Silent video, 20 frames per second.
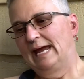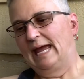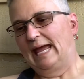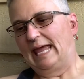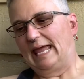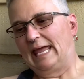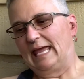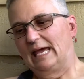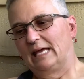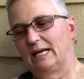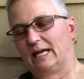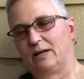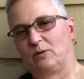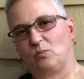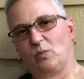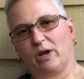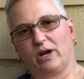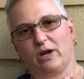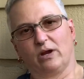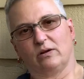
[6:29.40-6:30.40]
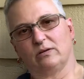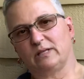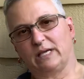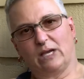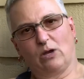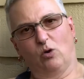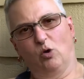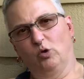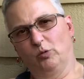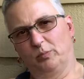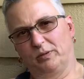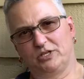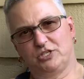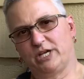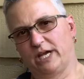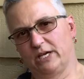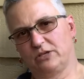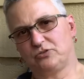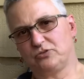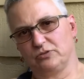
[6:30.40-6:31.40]
And I'd wear like a whole bunch
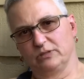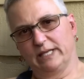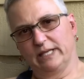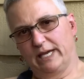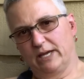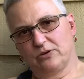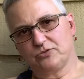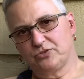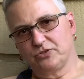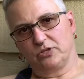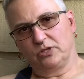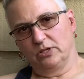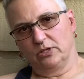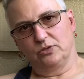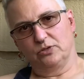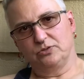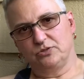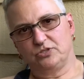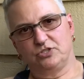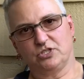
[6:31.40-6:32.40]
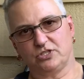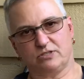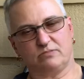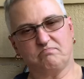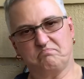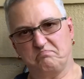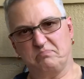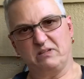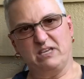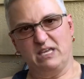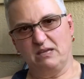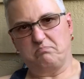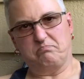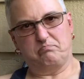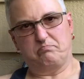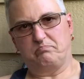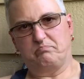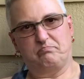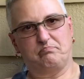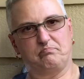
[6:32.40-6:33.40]
of extra layers of clothes.
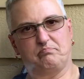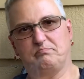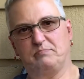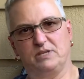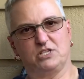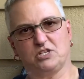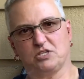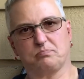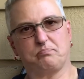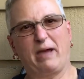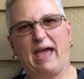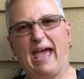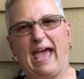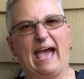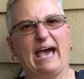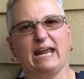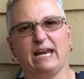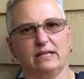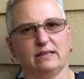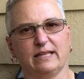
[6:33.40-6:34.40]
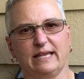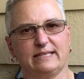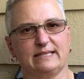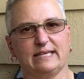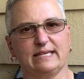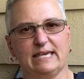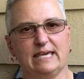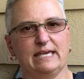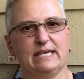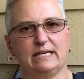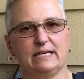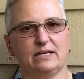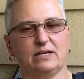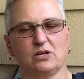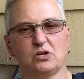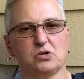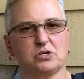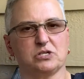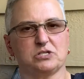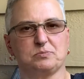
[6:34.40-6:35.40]
You just padded, like the kid in A
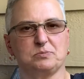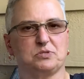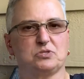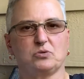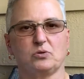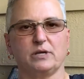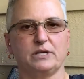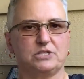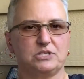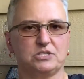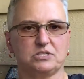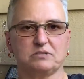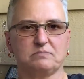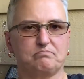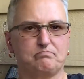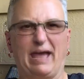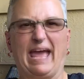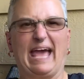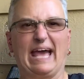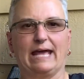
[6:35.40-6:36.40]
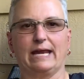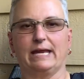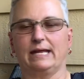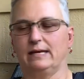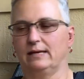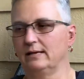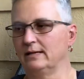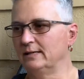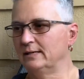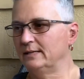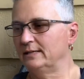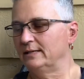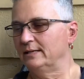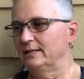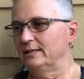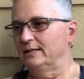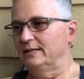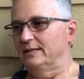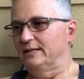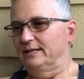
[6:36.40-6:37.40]
Christmas Story, just padded.
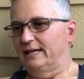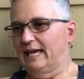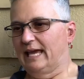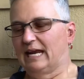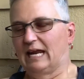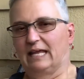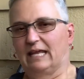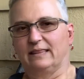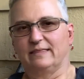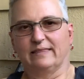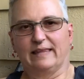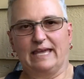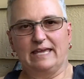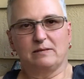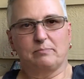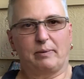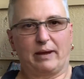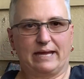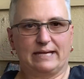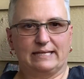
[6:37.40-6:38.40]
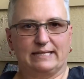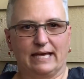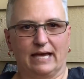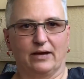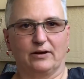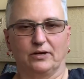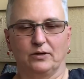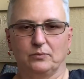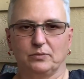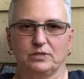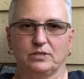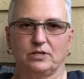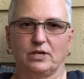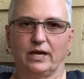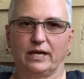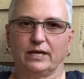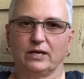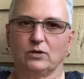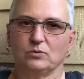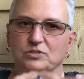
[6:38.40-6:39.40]
And I'd lay the bike down, and it would
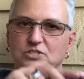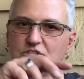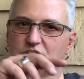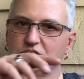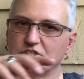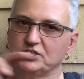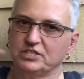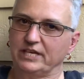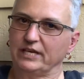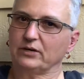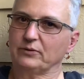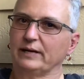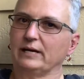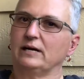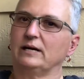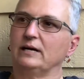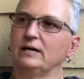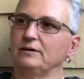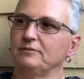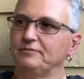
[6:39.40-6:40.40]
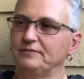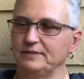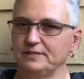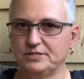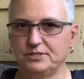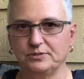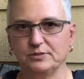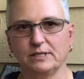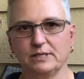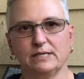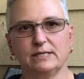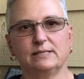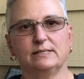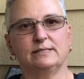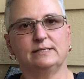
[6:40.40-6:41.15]
kind of go skittering off into a